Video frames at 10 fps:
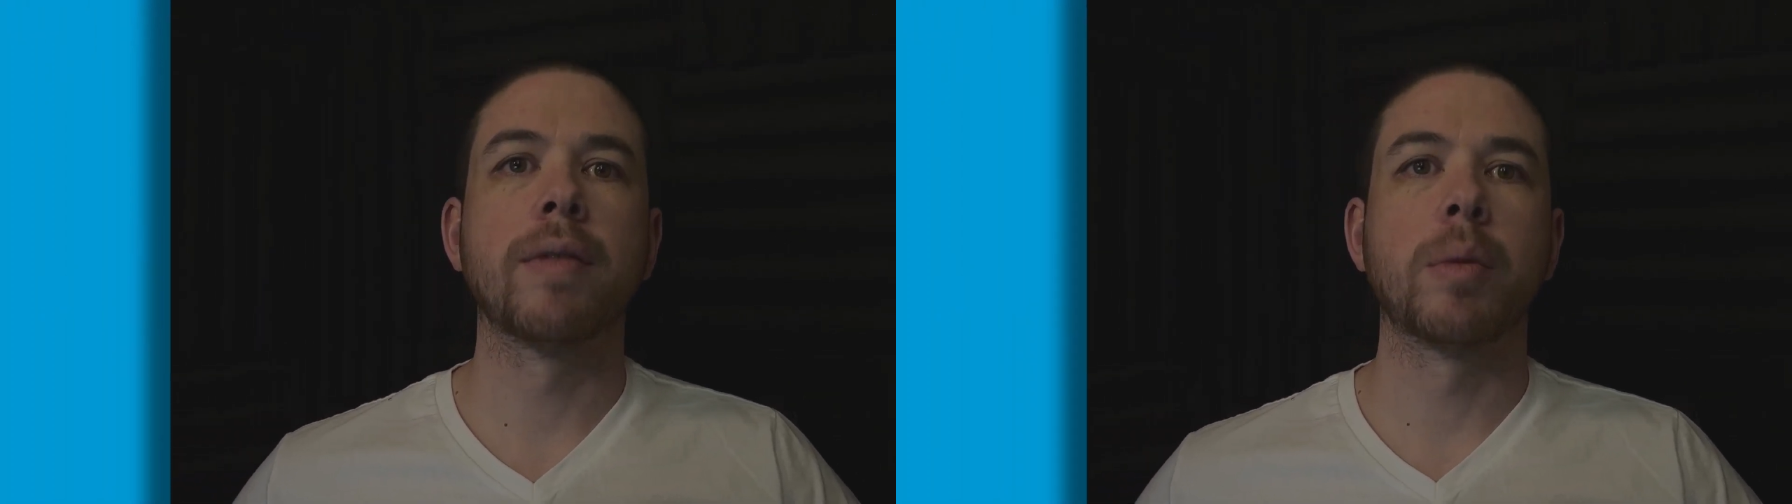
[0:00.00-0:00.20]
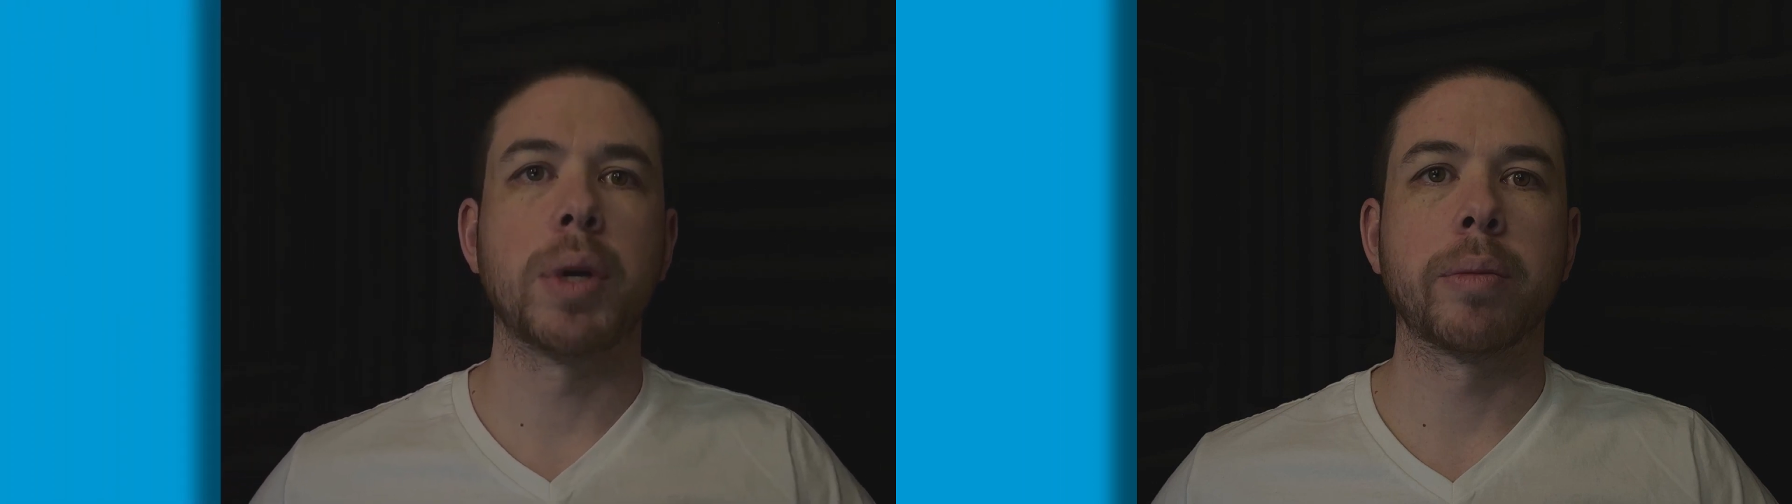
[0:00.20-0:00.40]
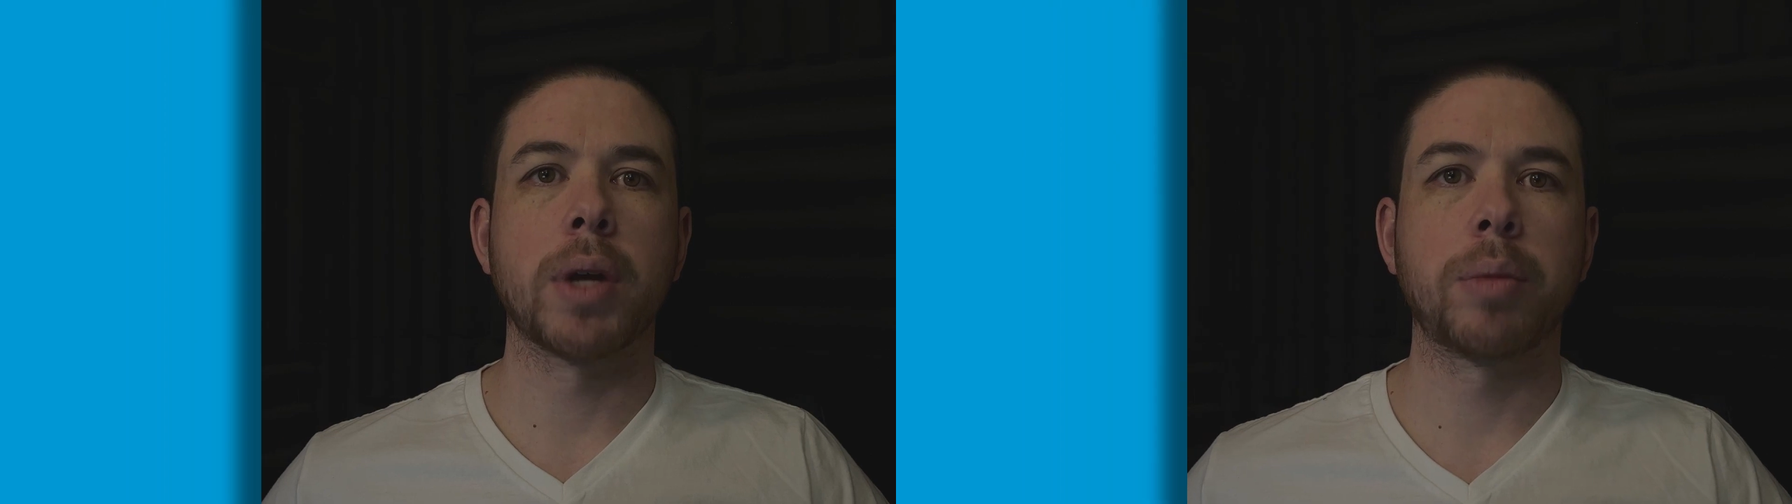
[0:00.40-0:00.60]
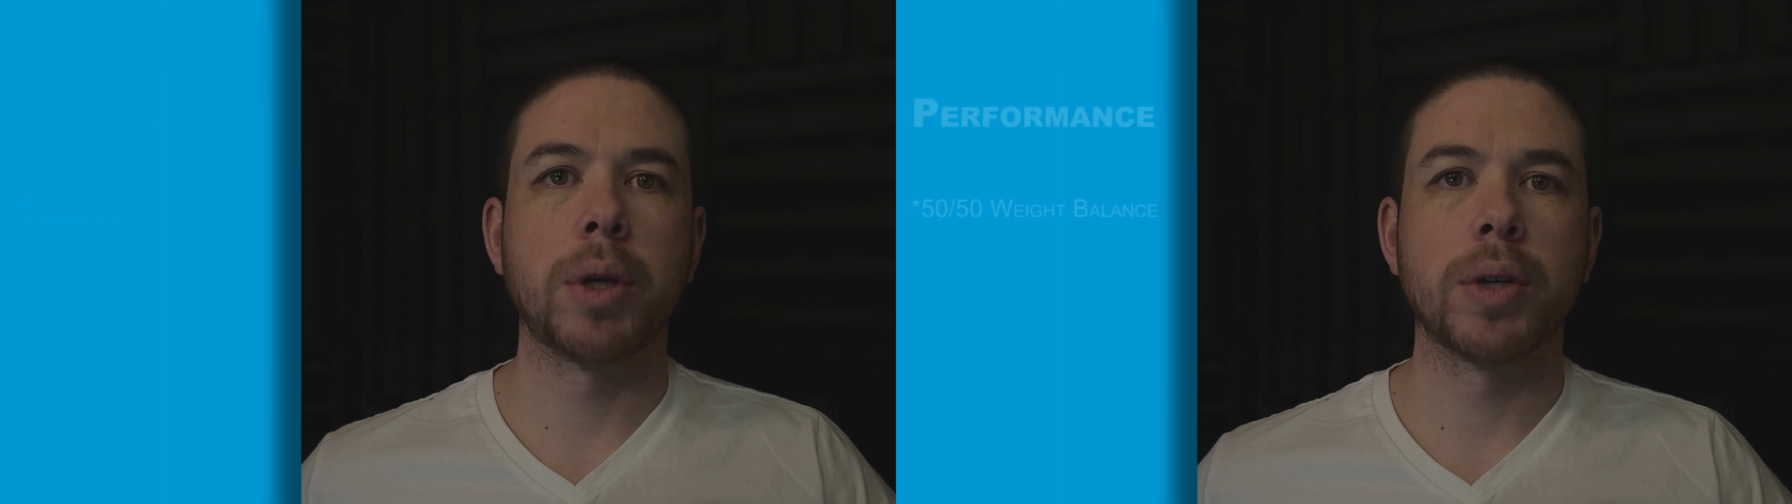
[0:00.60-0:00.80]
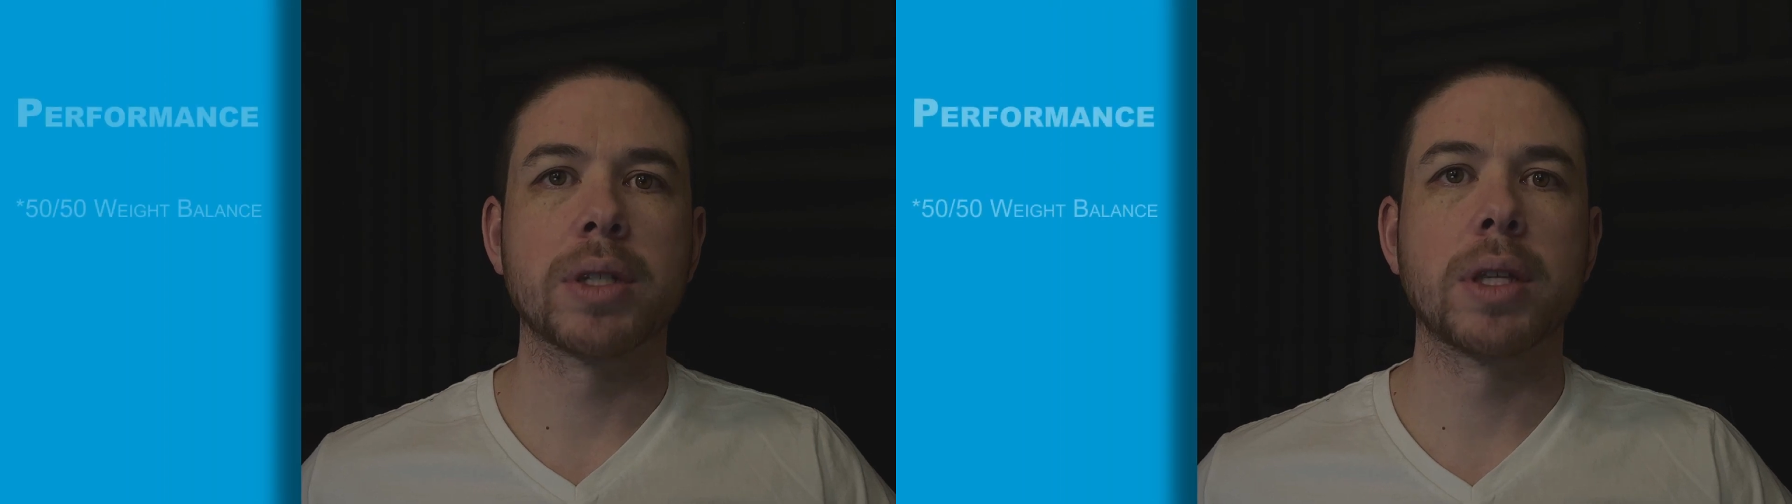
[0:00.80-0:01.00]
of a
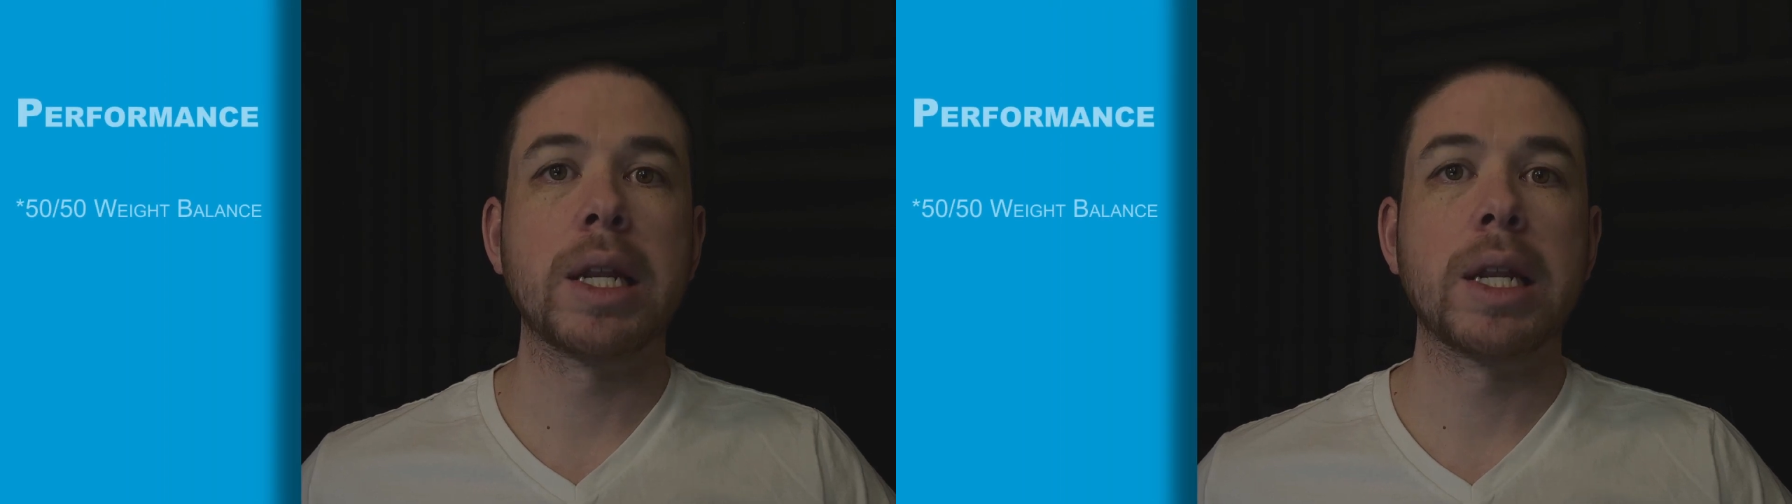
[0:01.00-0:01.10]
BMW is the